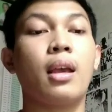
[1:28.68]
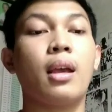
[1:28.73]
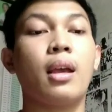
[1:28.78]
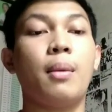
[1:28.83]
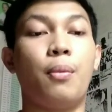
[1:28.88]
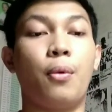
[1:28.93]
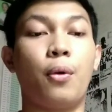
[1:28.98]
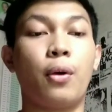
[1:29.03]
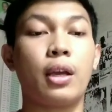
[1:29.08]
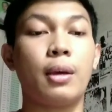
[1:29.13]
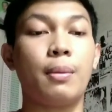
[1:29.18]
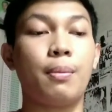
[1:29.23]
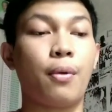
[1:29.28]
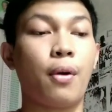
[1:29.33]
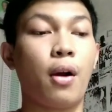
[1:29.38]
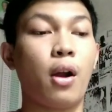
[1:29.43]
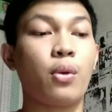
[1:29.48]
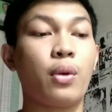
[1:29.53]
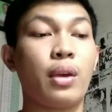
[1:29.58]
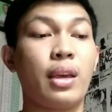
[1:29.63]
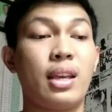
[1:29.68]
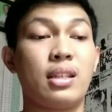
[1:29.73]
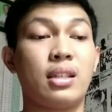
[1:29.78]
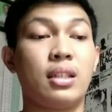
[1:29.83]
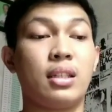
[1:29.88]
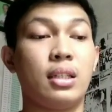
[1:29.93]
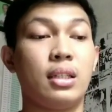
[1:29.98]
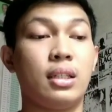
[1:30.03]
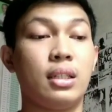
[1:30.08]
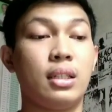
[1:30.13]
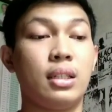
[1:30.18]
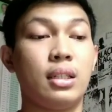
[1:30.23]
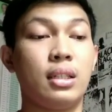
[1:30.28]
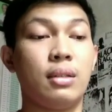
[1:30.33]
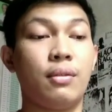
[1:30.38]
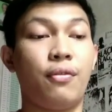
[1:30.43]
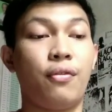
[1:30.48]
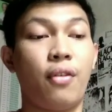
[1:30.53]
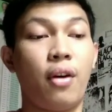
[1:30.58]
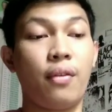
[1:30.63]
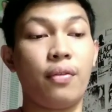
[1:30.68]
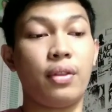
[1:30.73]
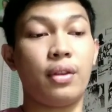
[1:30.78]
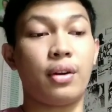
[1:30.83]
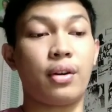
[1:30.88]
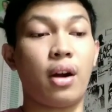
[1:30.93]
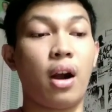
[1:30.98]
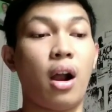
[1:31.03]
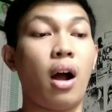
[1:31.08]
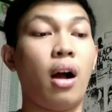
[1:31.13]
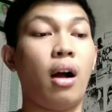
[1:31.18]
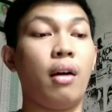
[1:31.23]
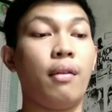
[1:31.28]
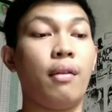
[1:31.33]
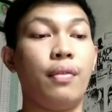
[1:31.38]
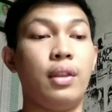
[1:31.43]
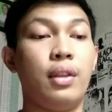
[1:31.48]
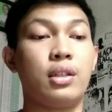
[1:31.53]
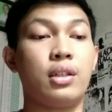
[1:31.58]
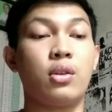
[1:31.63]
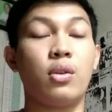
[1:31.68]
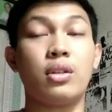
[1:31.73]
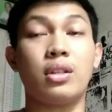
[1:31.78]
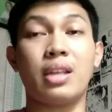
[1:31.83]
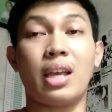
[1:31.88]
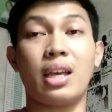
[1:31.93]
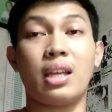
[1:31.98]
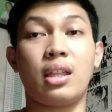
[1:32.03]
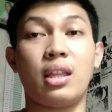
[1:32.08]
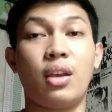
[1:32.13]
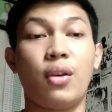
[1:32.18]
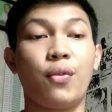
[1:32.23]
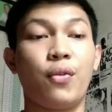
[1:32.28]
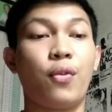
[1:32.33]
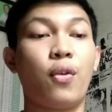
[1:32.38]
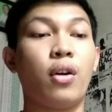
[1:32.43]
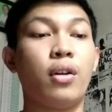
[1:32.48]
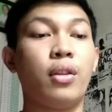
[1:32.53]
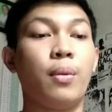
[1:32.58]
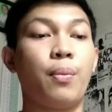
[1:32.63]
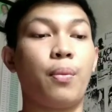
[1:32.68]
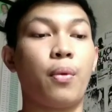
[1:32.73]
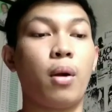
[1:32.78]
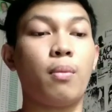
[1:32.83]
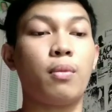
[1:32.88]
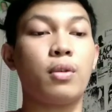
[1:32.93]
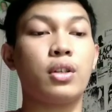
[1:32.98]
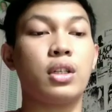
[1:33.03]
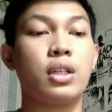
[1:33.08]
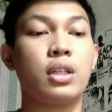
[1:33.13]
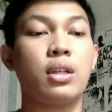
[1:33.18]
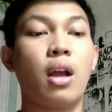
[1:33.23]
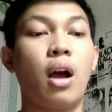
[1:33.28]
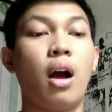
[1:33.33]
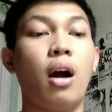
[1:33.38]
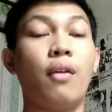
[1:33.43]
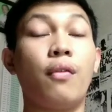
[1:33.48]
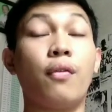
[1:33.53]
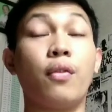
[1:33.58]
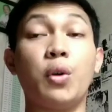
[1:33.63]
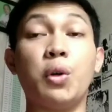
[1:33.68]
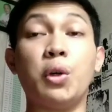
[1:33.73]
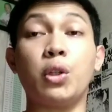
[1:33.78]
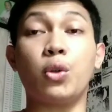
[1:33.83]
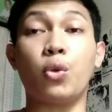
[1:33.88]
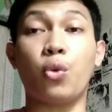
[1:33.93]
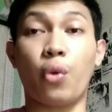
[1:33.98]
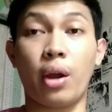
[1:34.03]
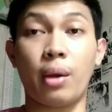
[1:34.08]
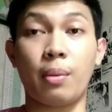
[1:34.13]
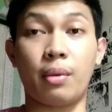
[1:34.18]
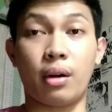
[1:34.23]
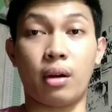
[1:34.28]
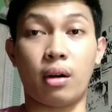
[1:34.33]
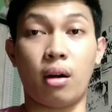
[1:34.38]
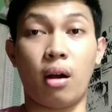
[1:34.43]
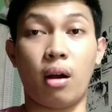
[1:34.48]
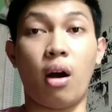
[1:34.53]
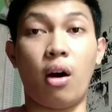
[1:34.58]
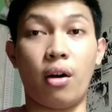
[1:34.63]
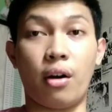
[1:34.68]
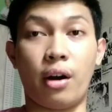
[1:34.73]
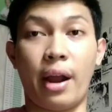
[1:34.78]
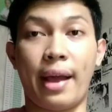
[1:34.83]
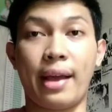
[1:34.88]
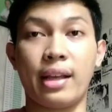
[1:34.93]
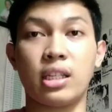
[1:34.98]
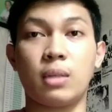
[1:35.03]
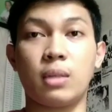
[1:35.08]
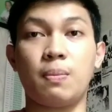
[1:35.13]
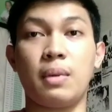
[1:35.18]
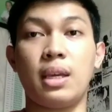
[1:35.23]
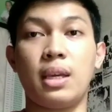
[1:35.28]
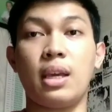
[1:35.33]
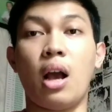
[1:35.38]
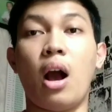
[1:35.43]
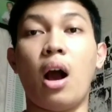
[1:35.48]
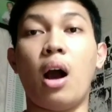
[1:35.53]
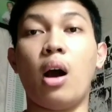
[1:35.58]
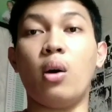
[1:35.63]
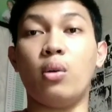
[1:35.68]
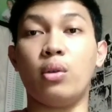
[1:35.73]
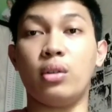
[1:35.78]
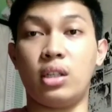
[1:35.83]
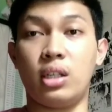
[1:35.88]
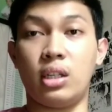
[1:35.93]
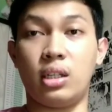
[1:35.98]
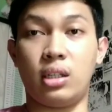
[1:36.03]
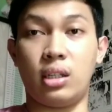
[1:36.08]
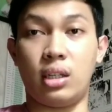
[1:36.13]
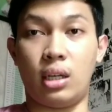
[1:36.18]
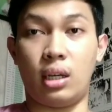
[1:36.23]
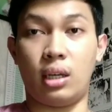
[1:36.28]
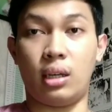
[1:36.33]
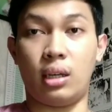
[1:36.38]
Brockenbrough is the founder of the Society for the Promotion of Good Grammar, or SPOGG.